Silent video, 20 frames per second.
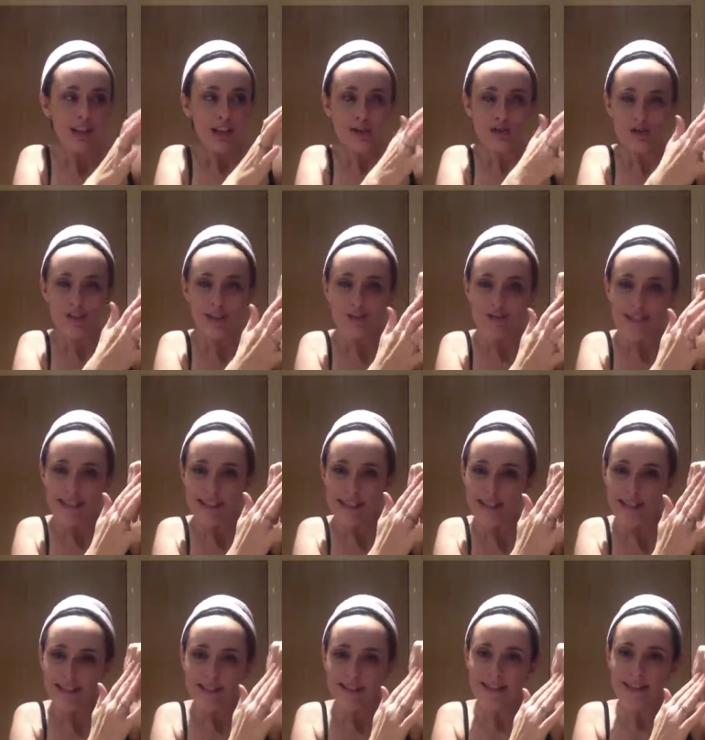
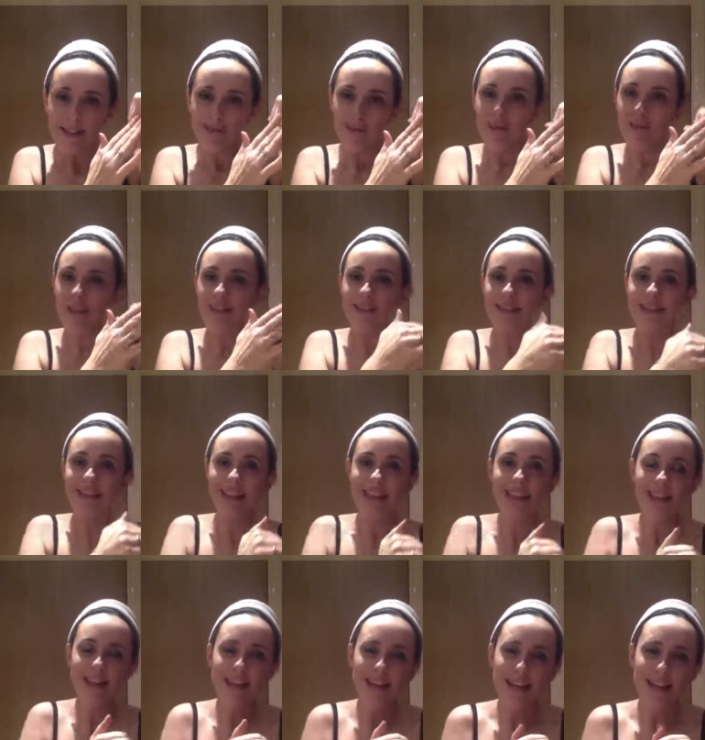crevices and everything to
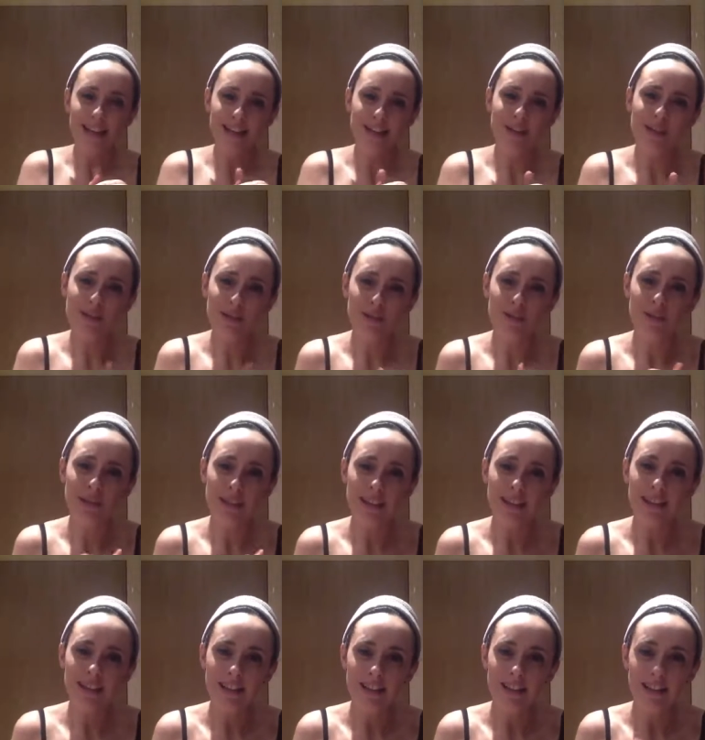kind of get into, and
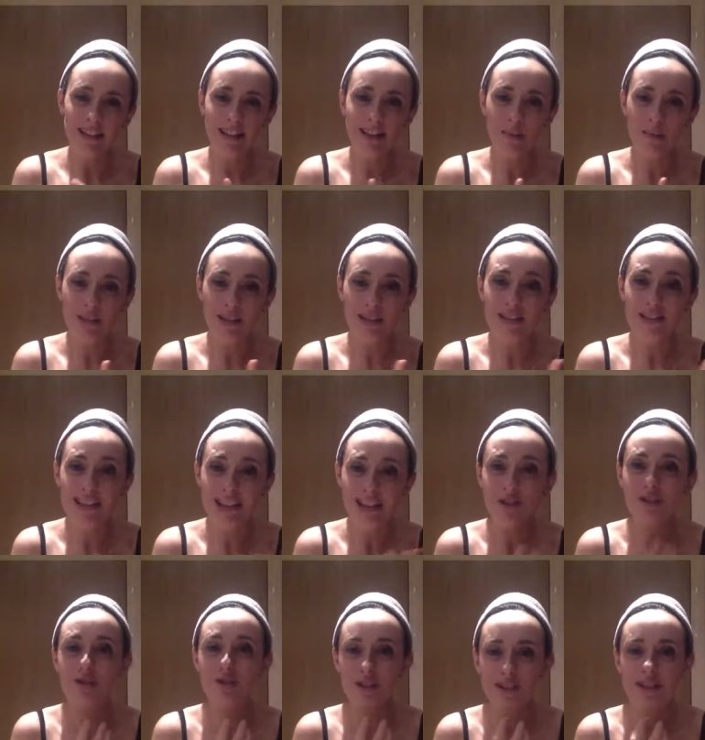it can be
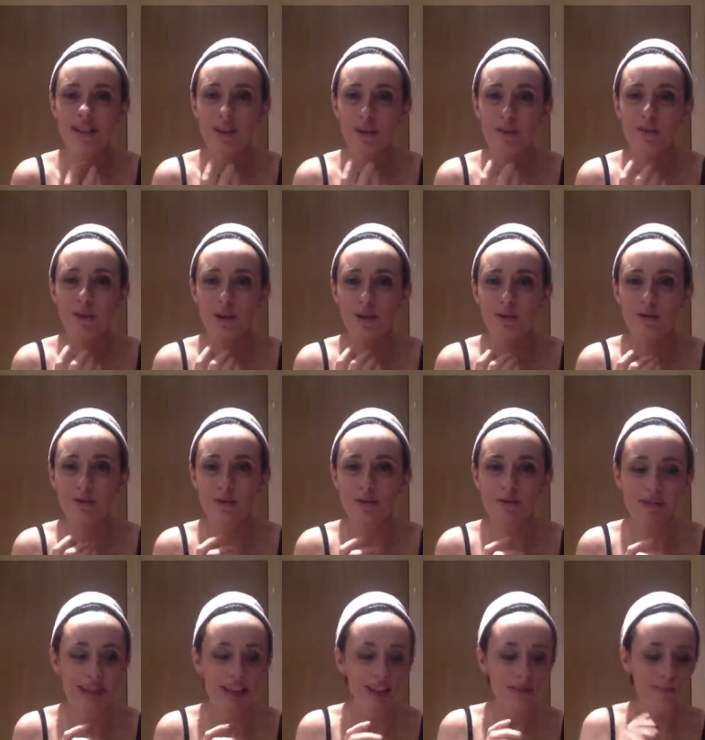disastrous. I think we all
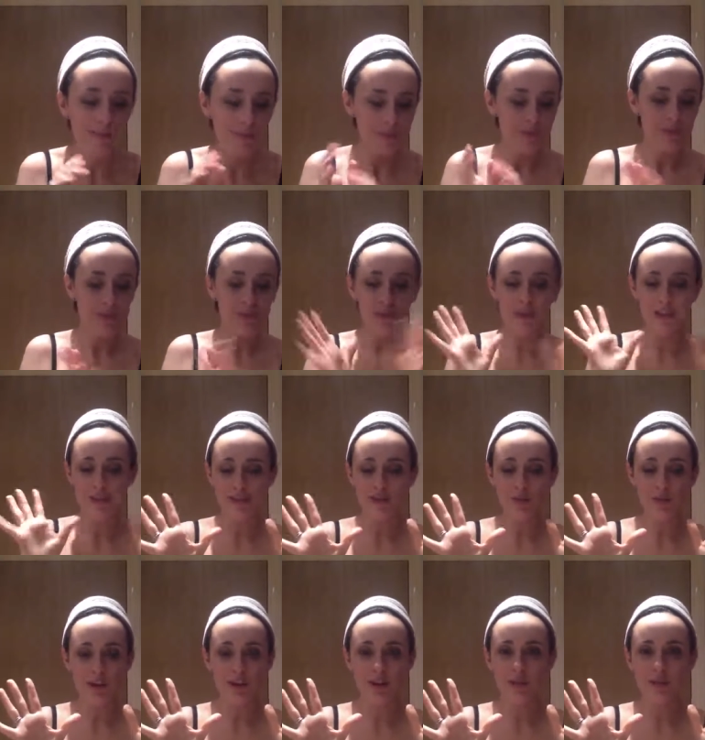know that, but this
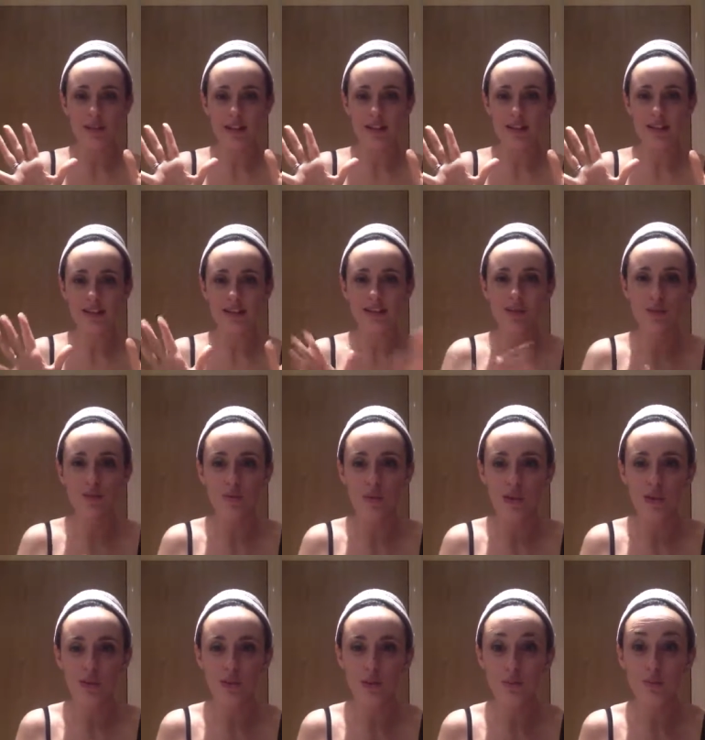is why
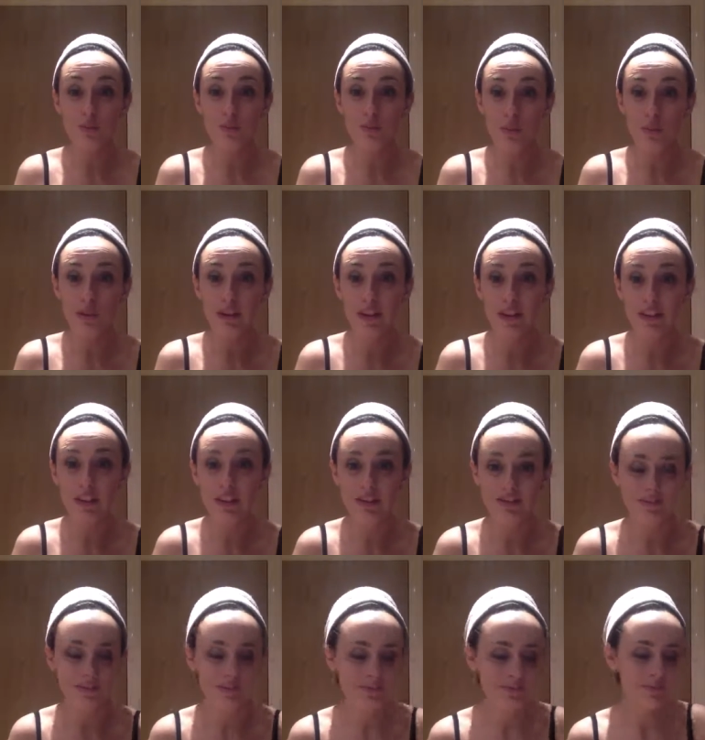we prepare.
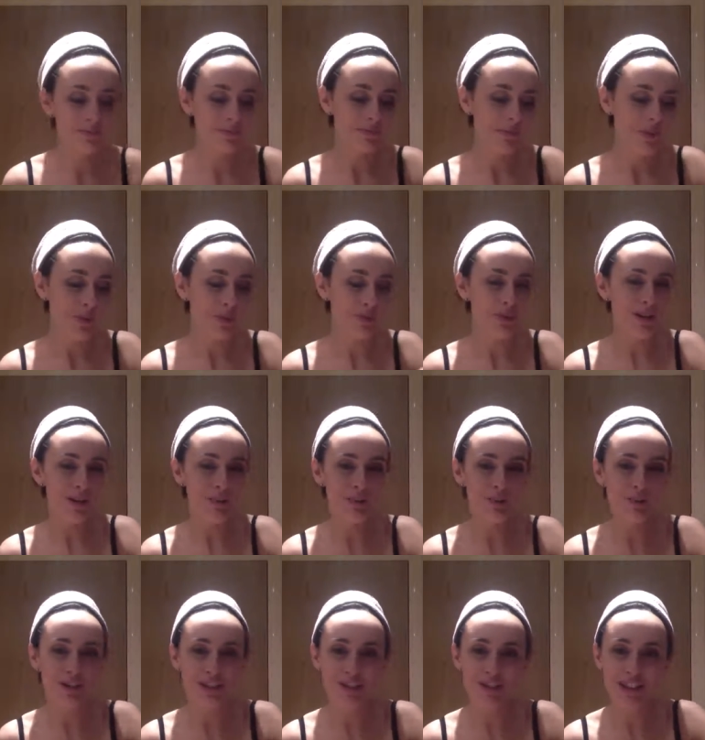
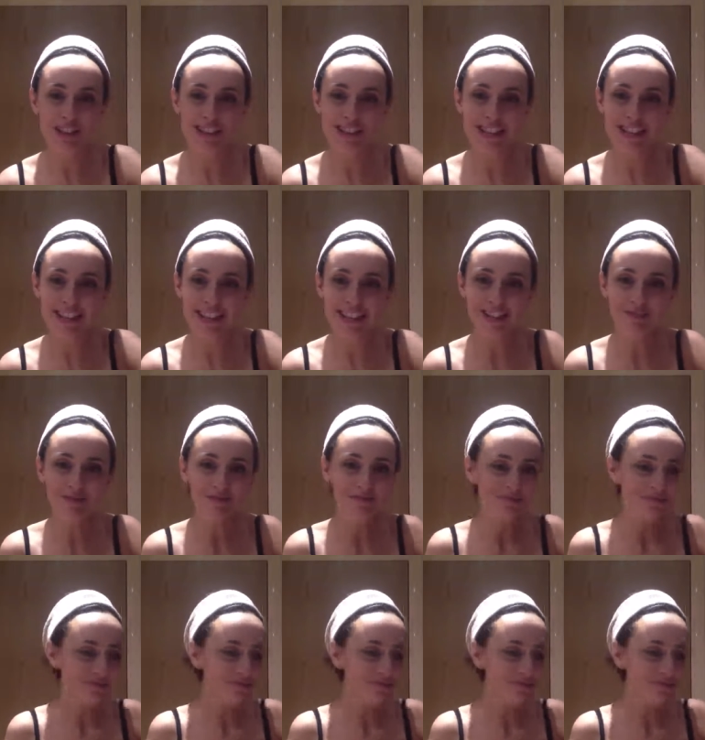Preparation is key.